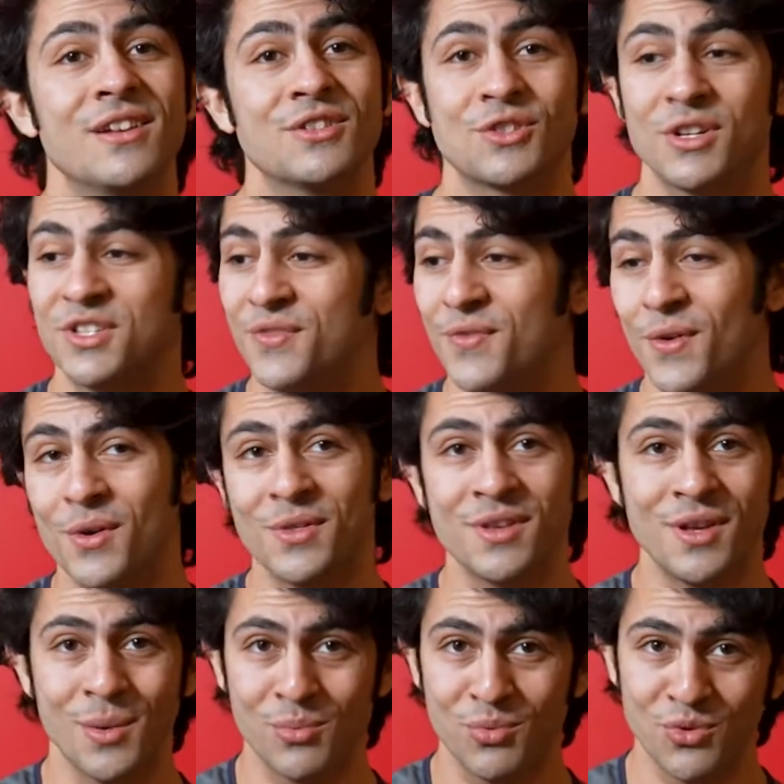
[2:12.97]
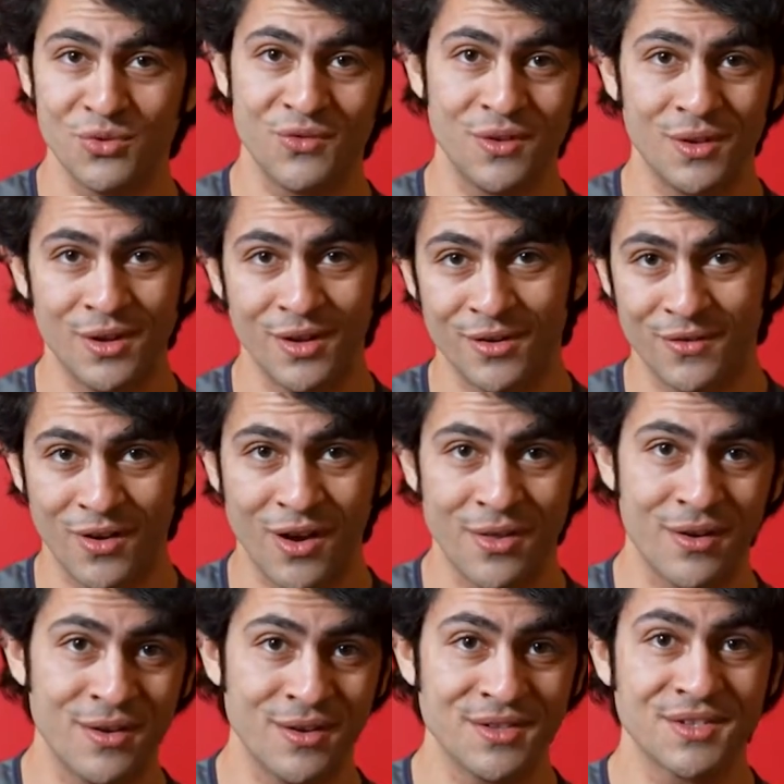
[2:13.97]
just for the approval of
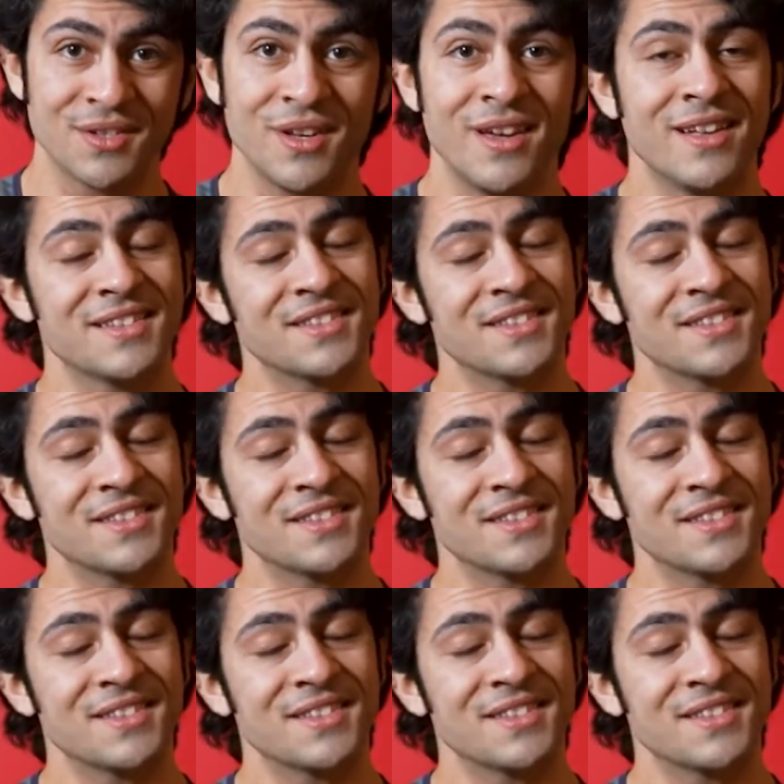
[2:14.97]
others.